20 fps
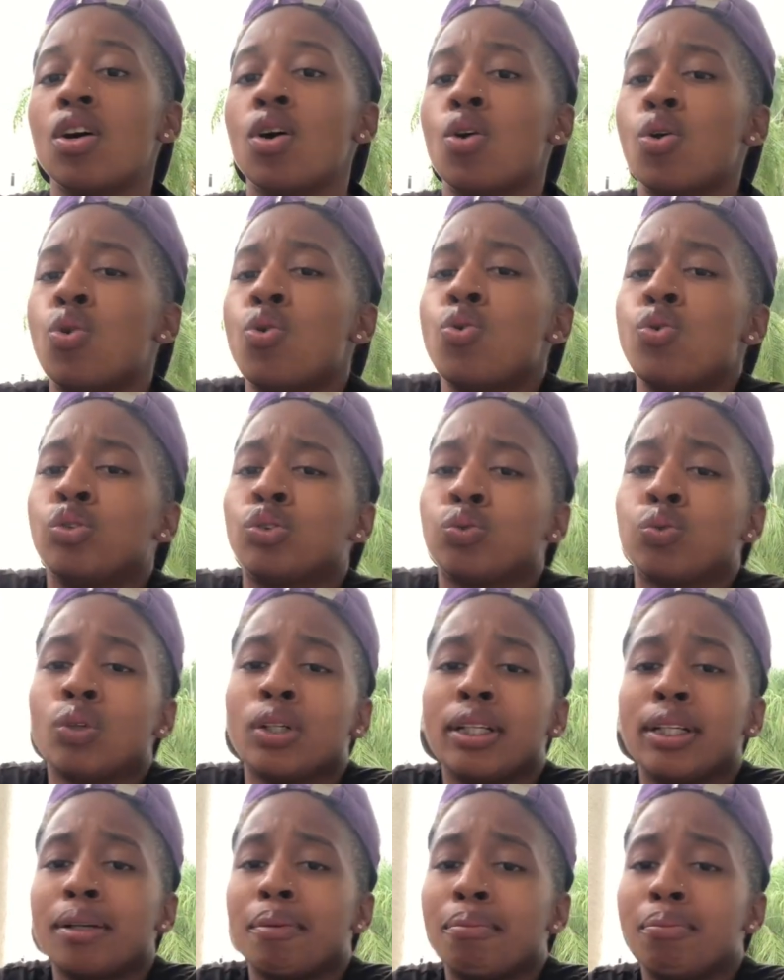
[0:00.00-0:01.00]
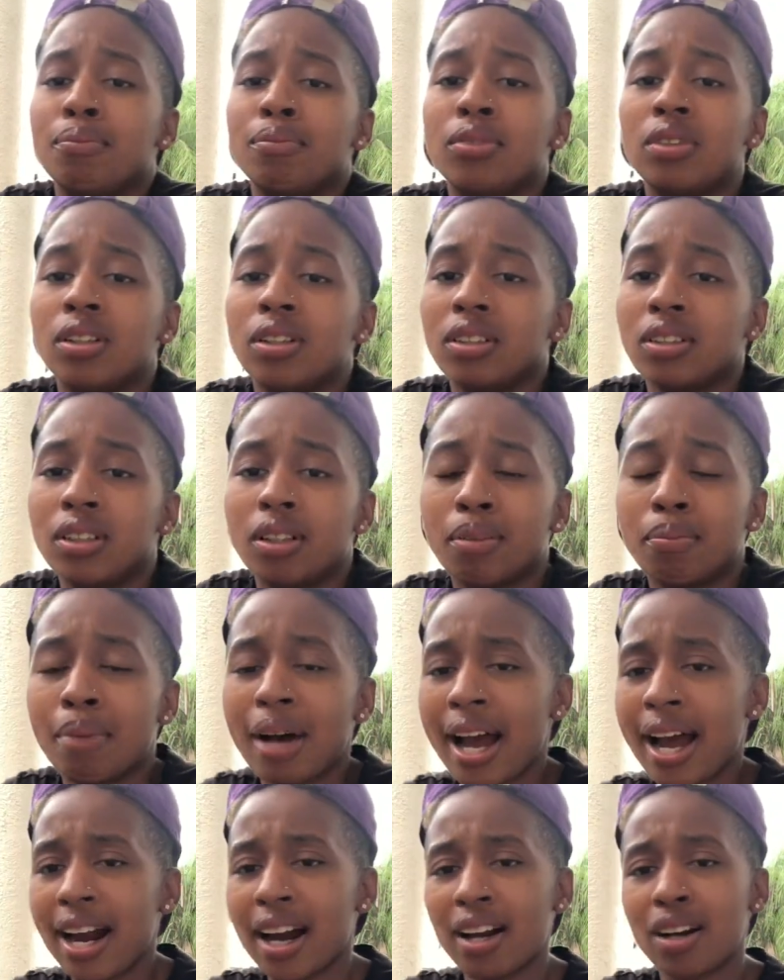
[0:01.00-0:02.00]
Who's really the
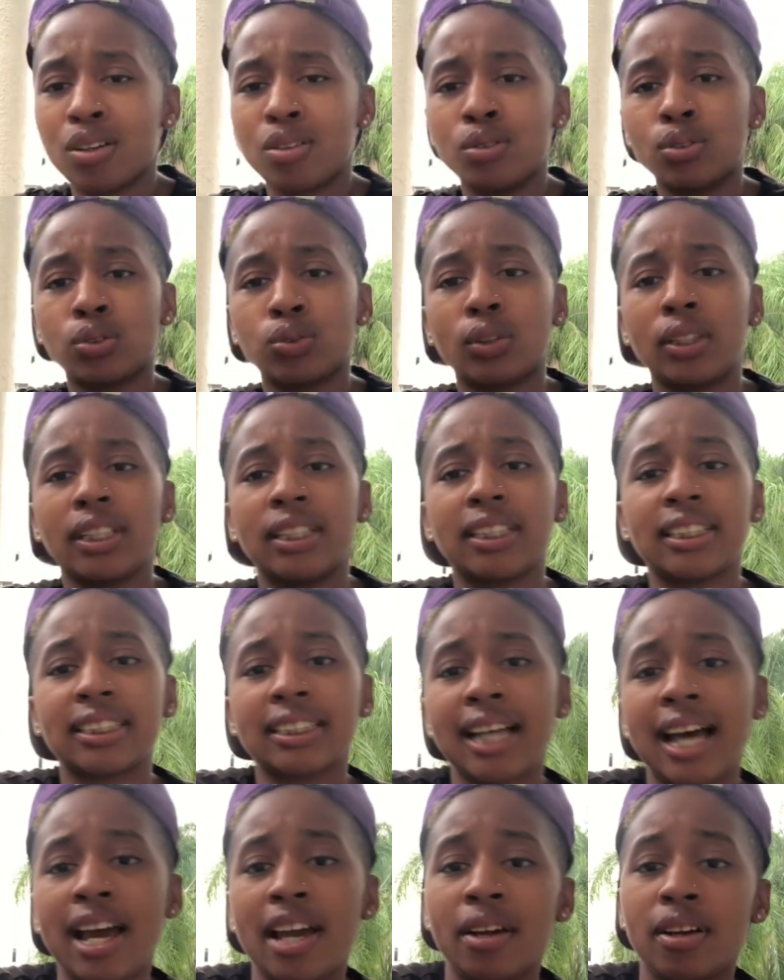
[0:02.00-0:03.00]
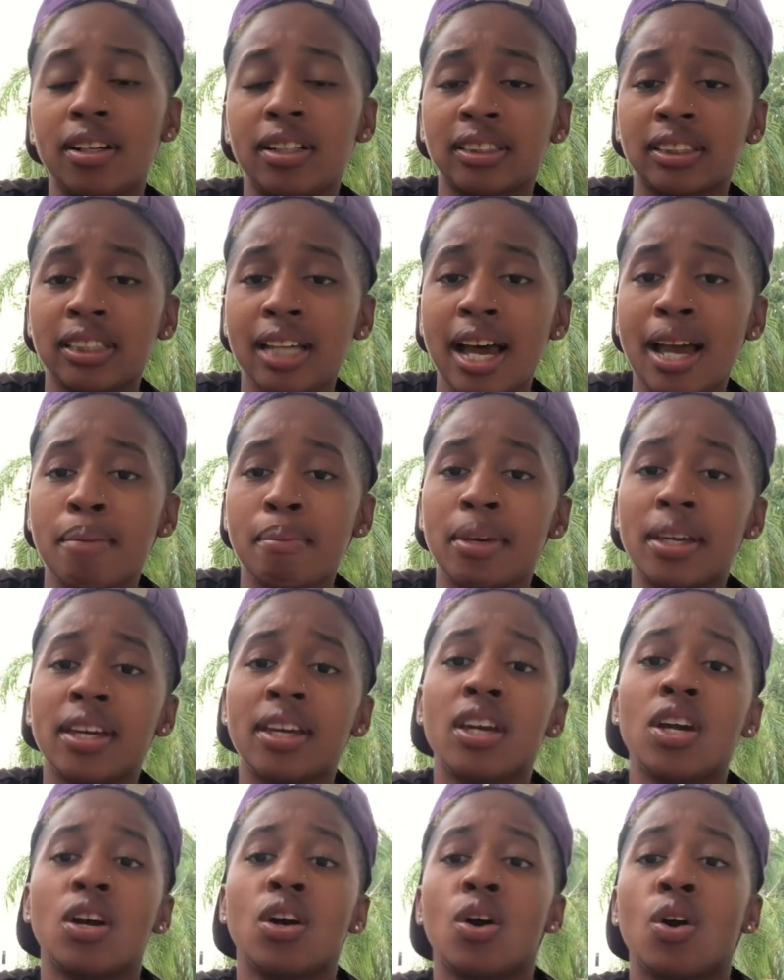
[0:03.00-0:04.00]
buyer? Who's really the assignment?
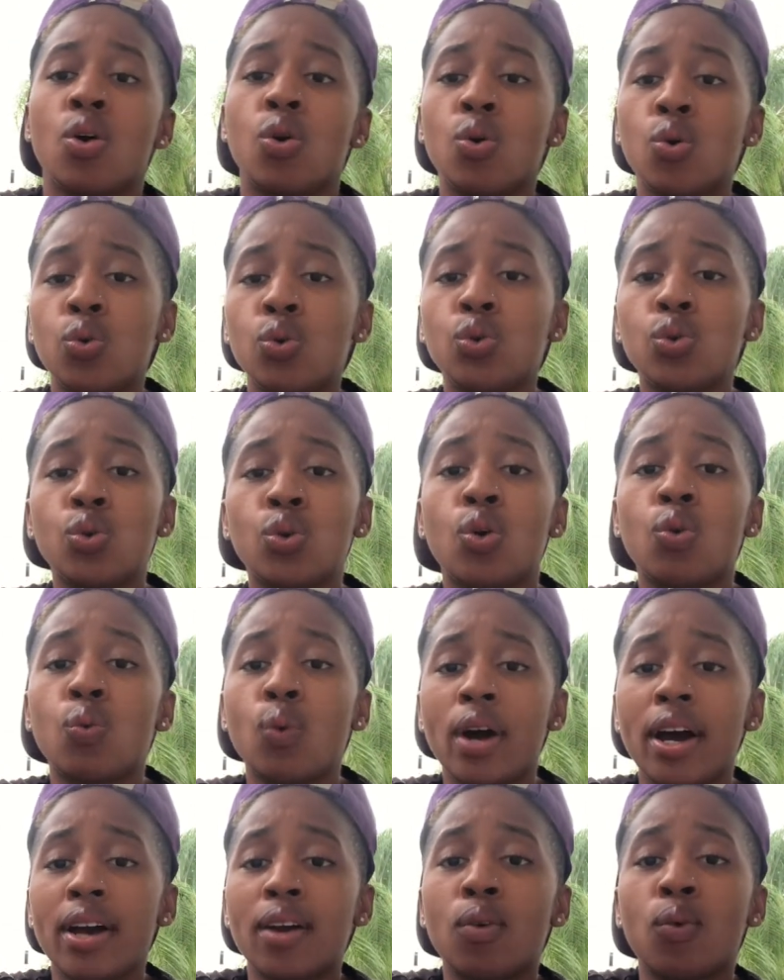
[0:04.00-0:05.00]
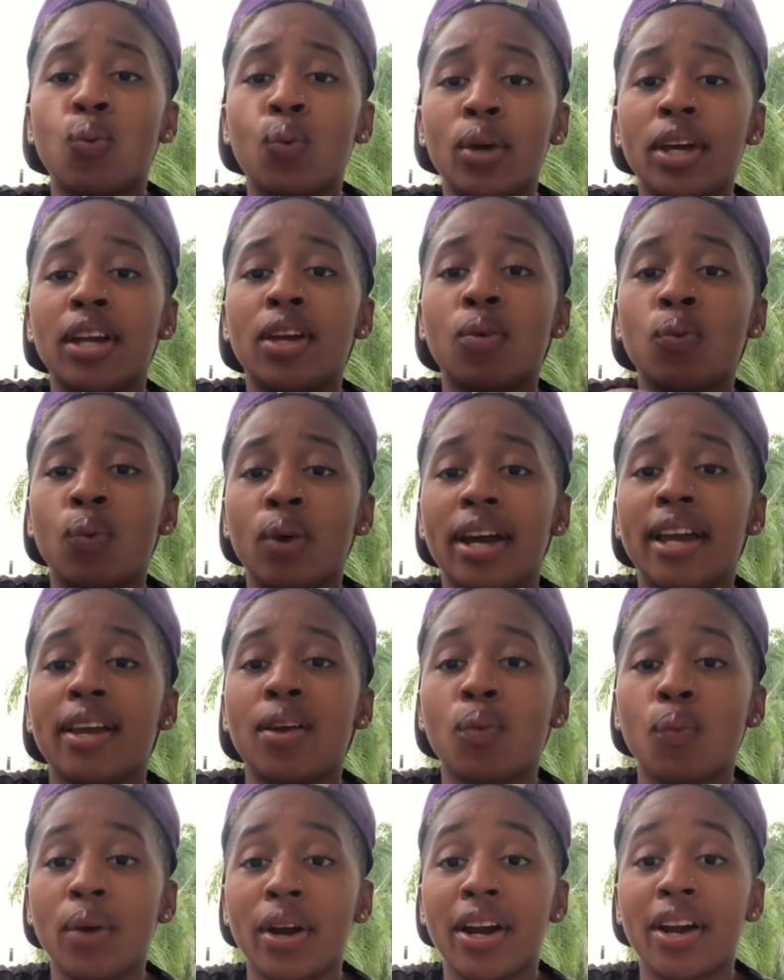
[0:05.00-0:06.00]
Who doing what, when, what,
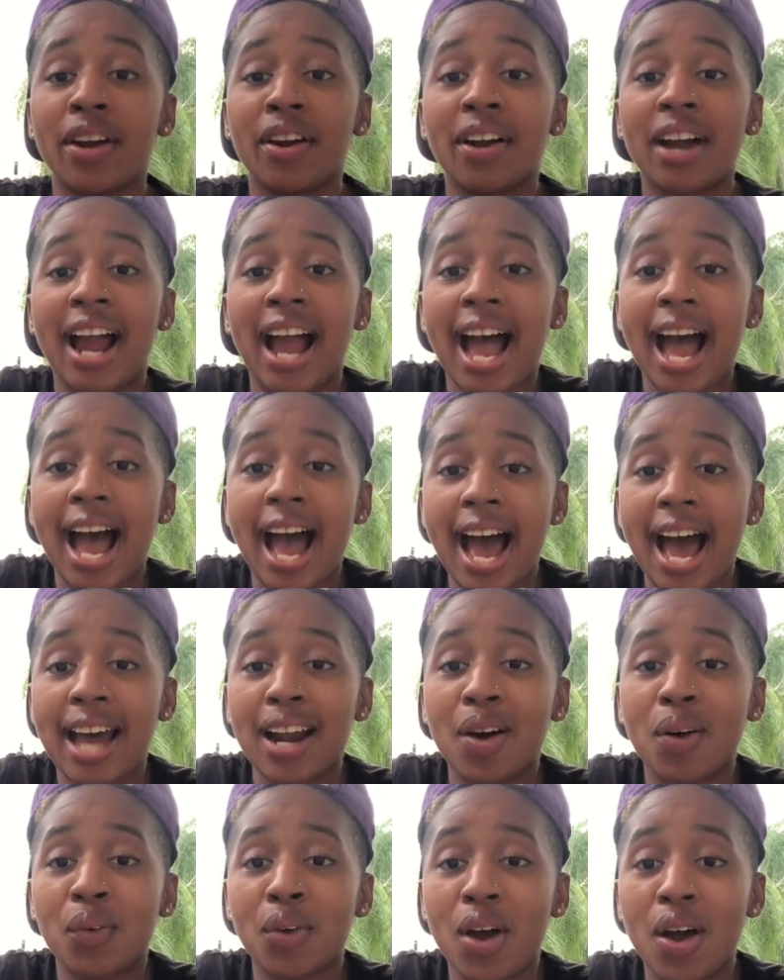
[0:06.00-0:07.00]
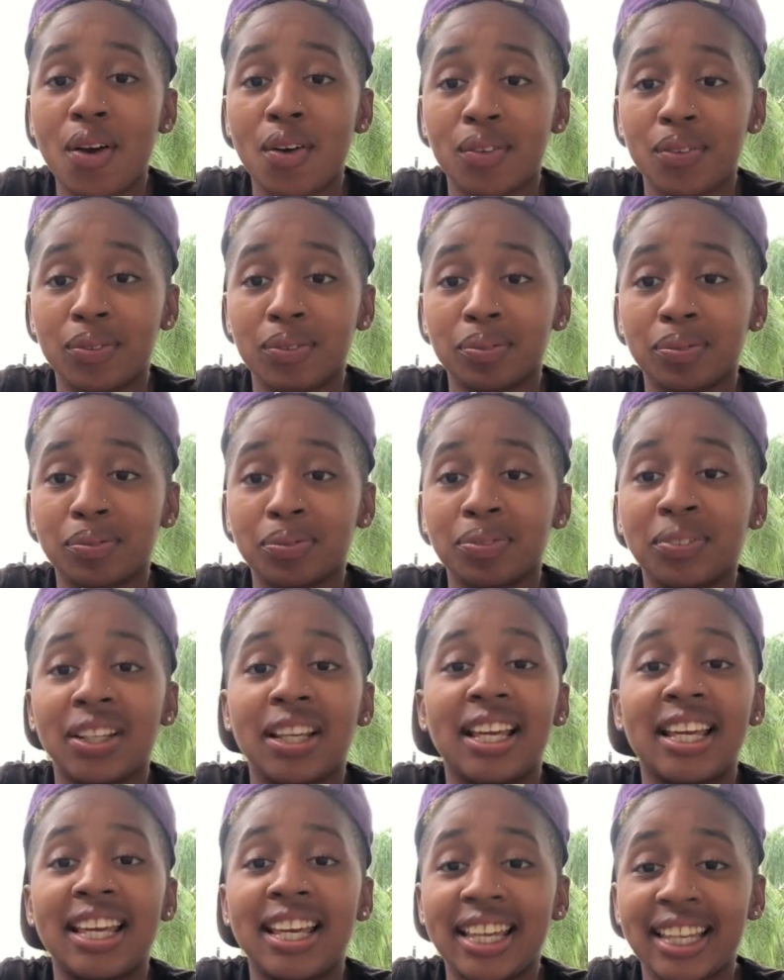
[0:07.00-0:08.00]
and where? I don't know.
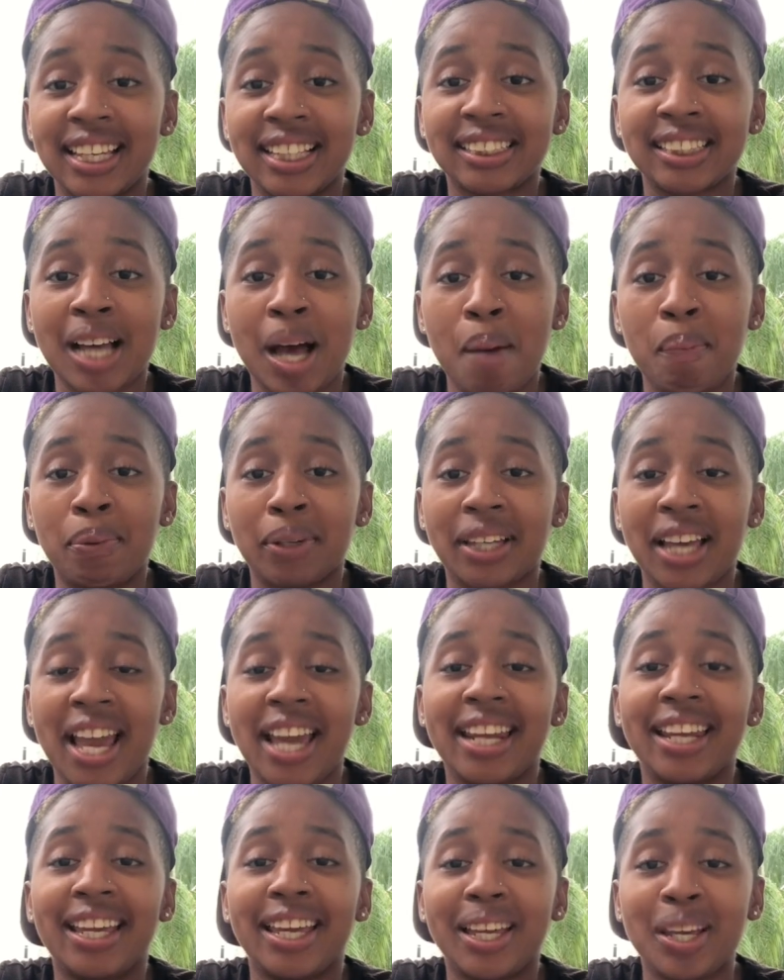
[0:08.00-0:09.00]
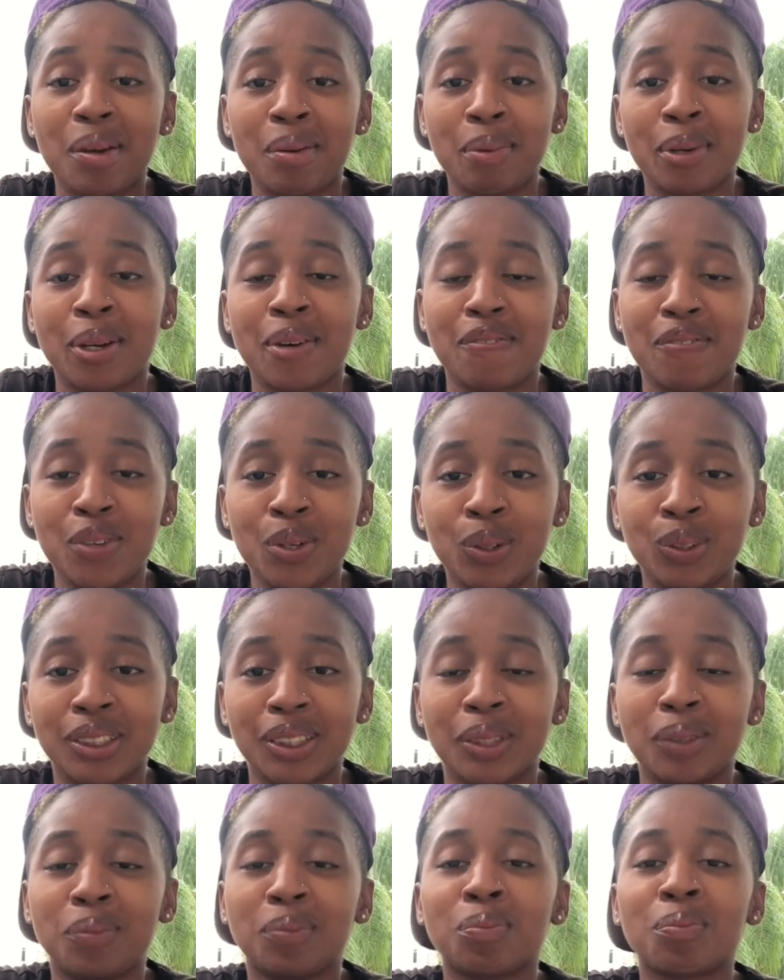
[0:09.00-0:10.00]
It gets complicated. It can be
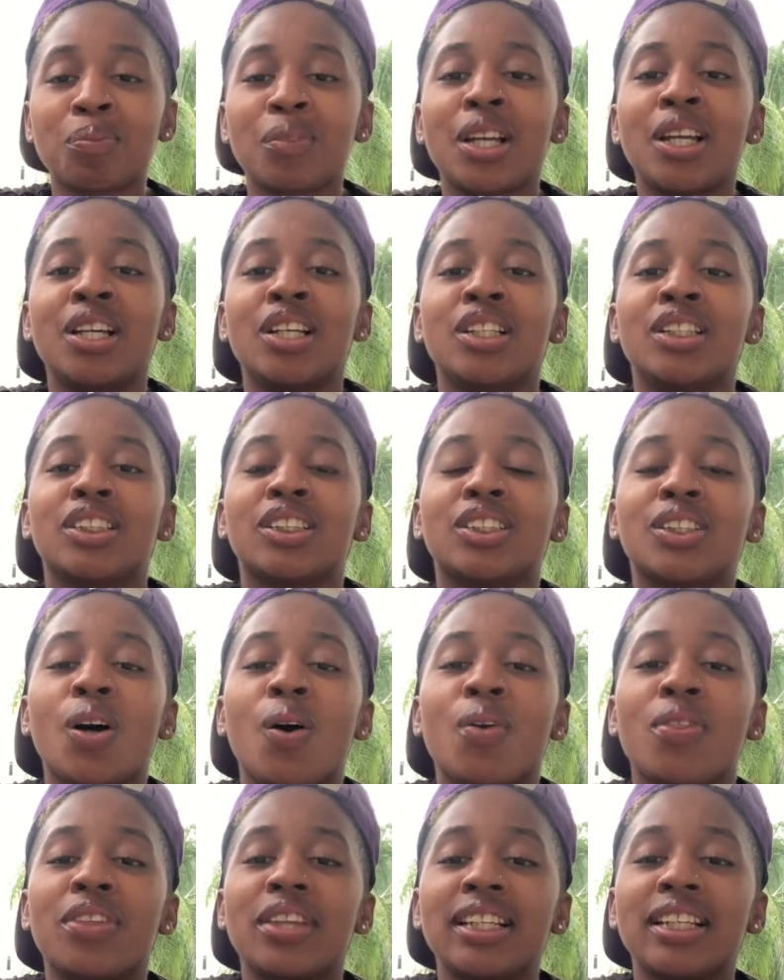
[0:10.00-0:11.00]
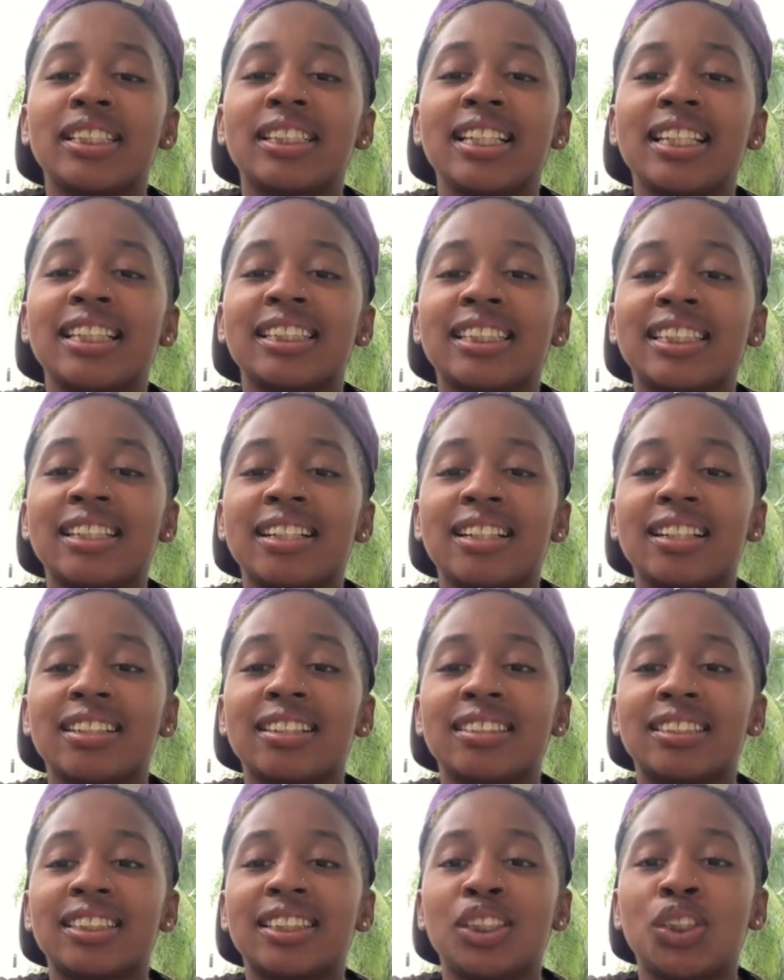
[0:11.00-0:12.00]
confusing. So this is a
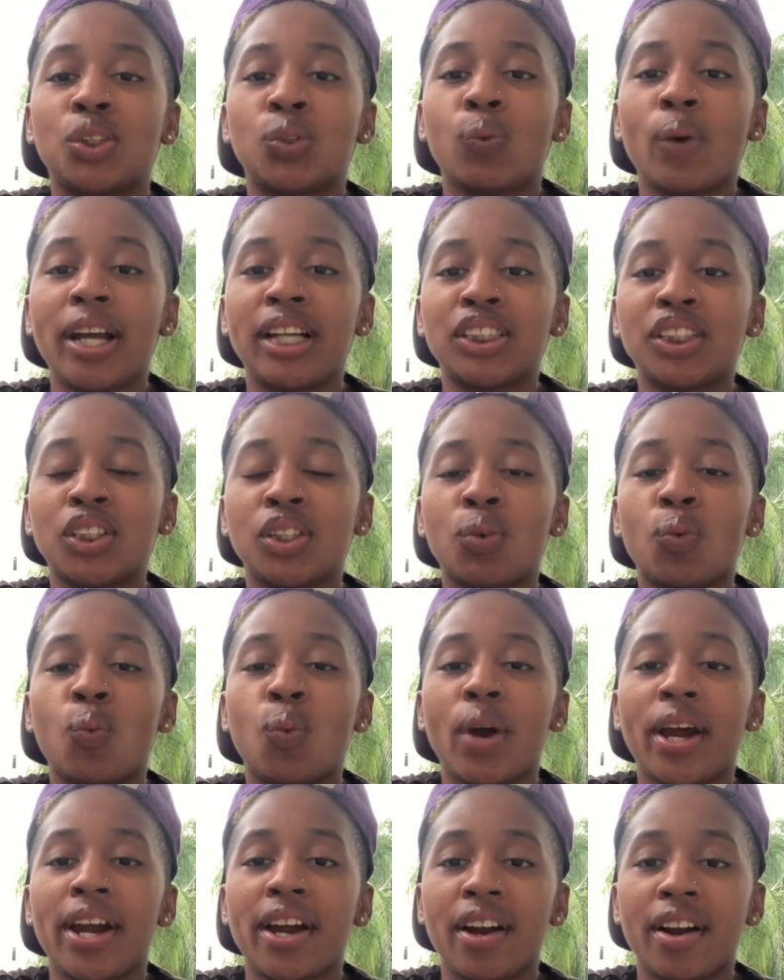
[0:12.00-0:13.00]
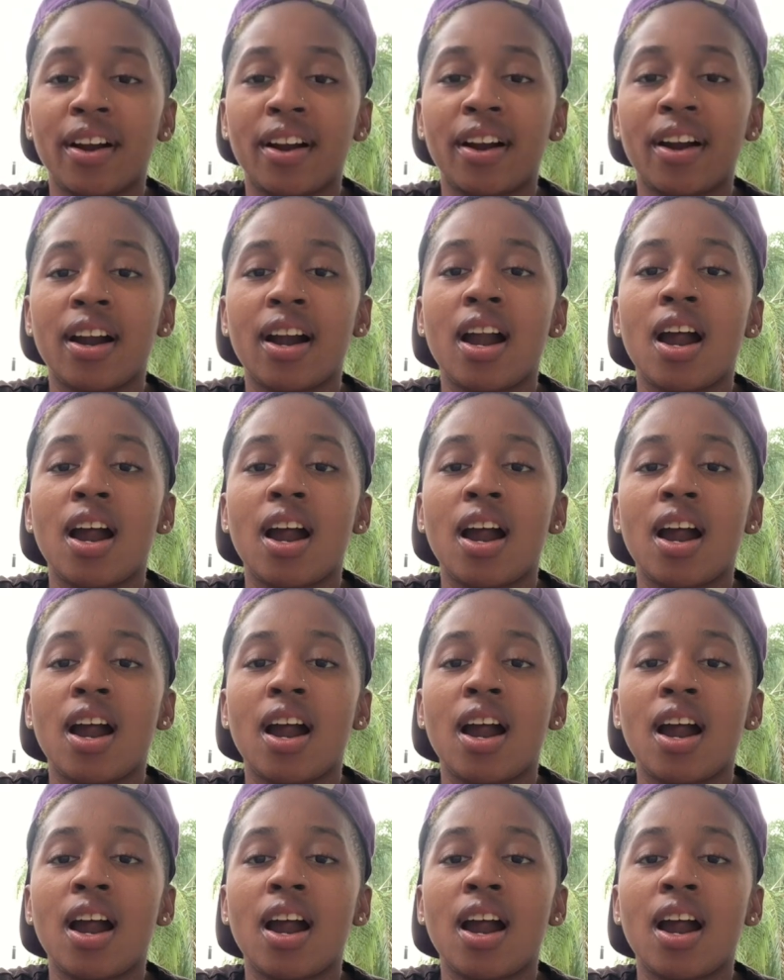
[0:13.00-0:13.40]
situation where